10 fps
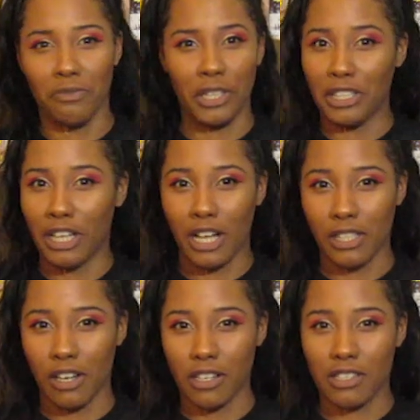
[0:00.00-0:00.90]
really
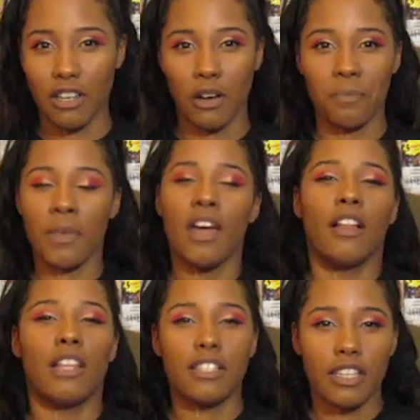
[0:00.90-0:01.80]
not long. So
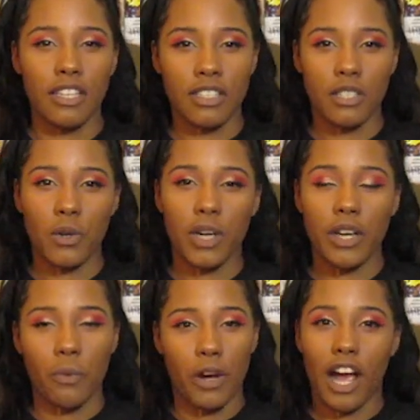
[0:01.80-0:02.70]
let's get into
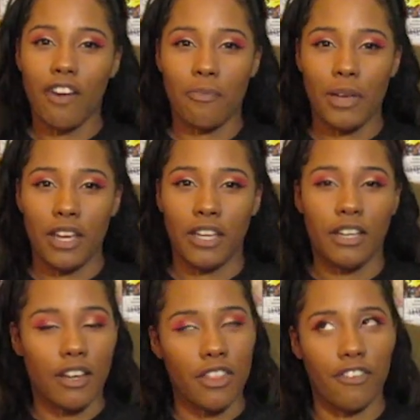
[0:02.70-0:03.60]
it, where I've
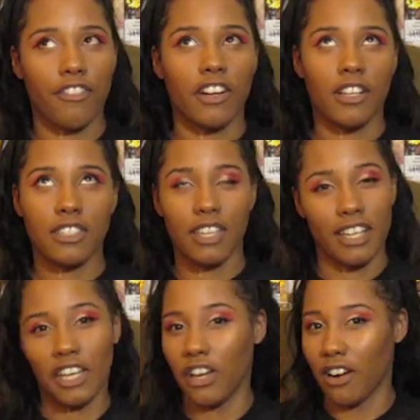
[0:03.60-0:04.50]
been, the first
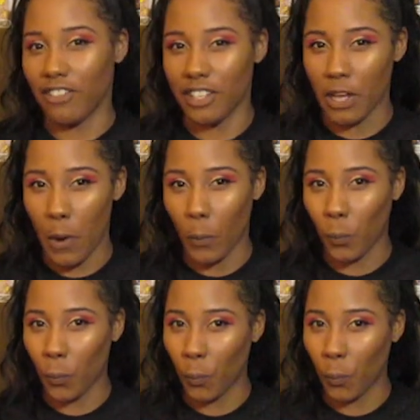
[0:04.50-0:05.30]
NAR video